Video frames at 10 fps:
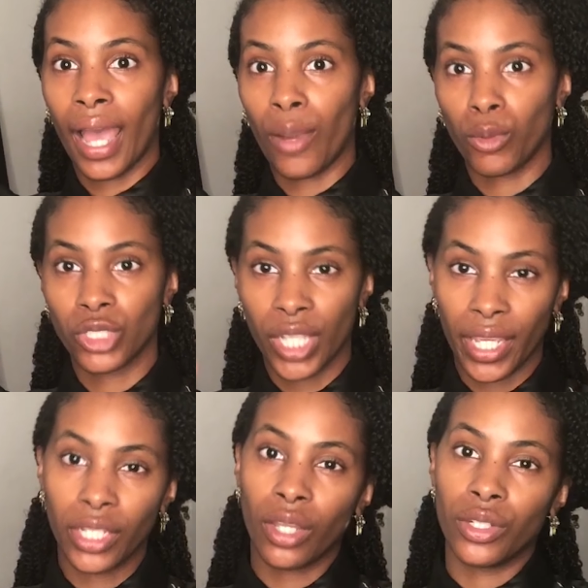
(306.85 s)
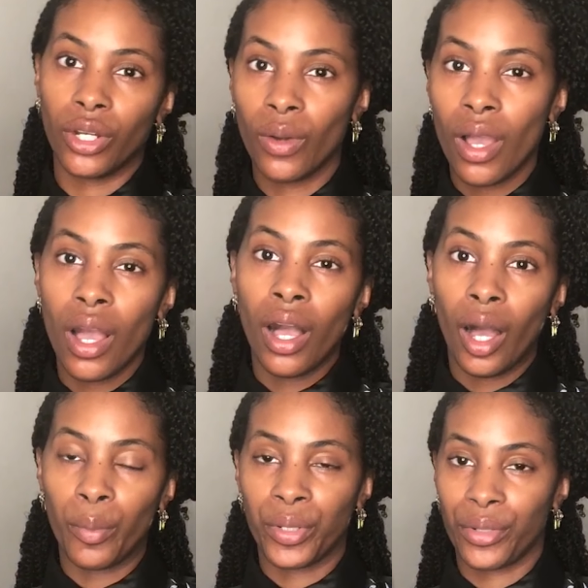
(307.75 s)
I will check, y'all know.
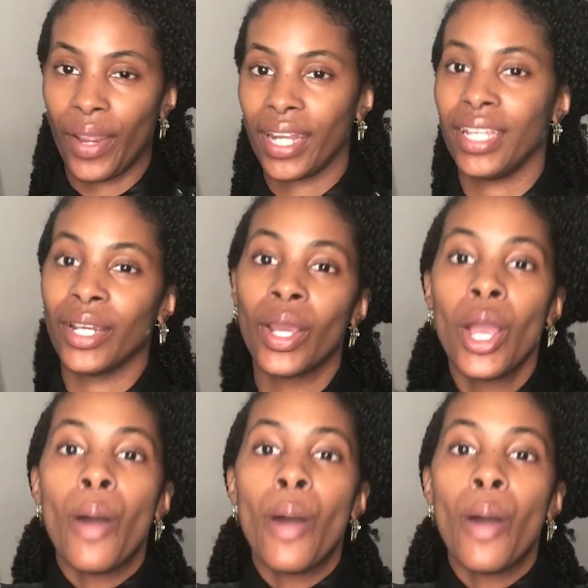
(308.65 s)
I'll put it right here.